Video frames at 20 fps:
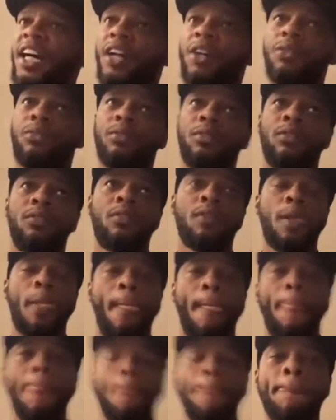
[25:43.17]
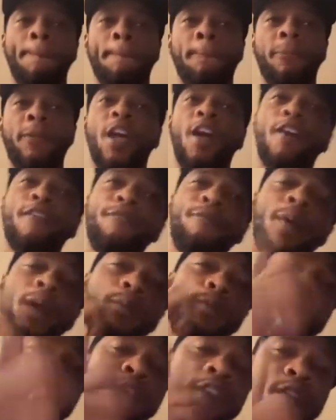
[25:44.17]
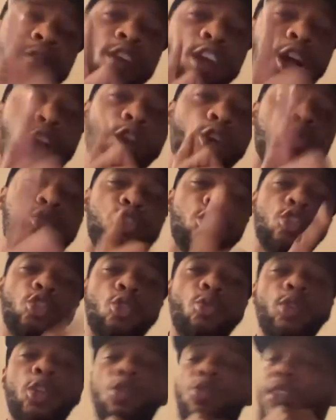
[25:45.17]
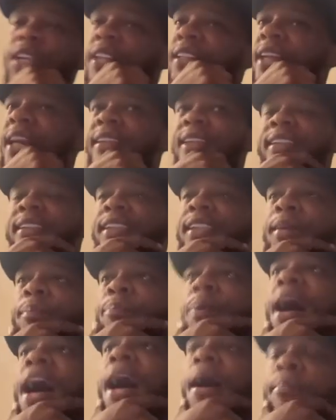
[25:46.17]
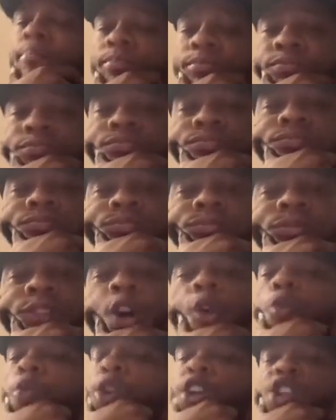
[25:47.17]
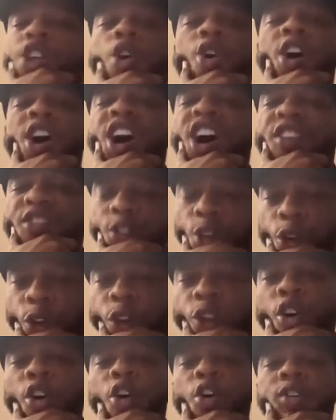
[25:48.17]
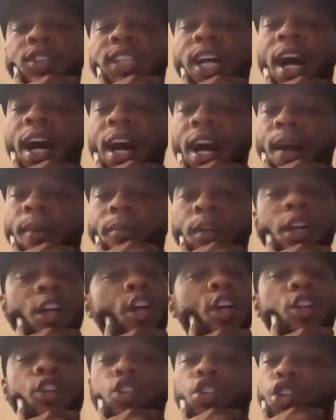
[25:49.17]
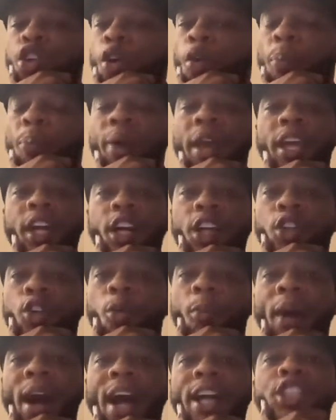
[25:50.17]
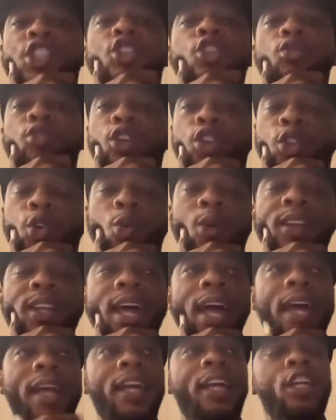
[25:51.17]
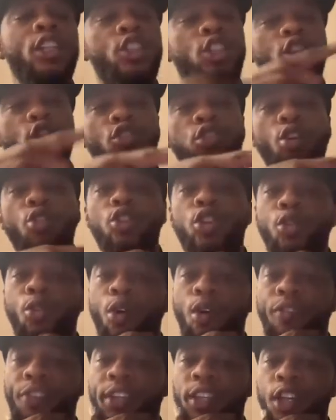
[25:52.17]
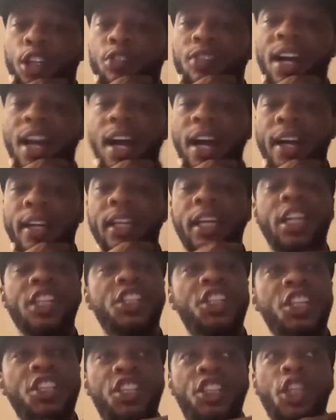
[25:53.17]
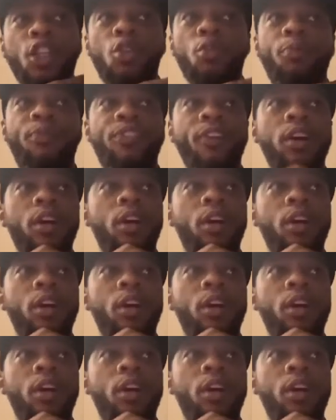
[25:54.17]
out. There's people very close to you. When you did that, they said, Pat, we know her for a long time. Don't pay her no mind. She's only doing that to throw you off of your grind. She see you